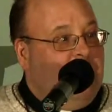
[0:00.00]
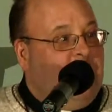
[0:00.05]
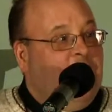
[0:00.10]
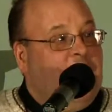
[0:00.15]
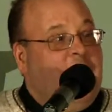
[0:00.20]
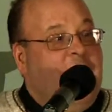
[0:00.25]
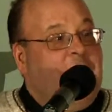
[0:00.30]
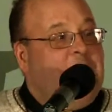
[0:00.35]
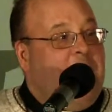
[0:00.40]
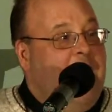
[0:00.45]
If you
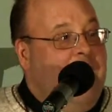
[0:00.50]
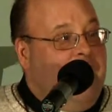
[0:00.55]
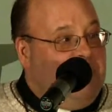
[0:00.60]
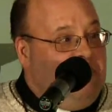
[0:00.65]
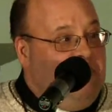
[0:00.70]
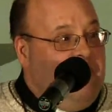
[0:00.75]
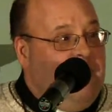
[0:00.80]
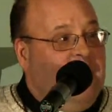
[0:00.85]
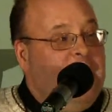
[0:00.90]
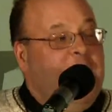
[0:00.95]
get mad at
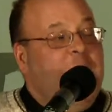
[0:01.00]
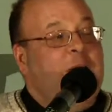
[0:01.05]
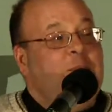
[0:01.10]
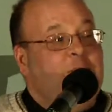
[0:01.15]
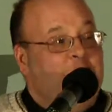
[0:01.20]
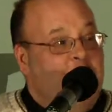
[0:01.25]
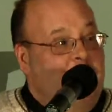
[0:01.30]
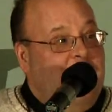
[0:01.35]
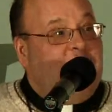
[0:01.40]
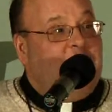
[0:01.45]
me,
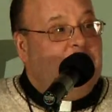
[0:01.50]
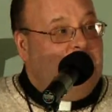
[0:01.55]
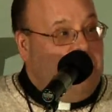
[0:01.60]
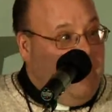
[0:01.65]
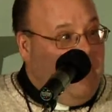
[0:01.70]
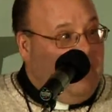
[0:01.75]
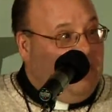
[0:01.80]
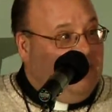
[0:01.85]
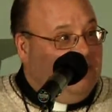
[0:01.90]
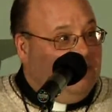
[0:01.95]
pray for me,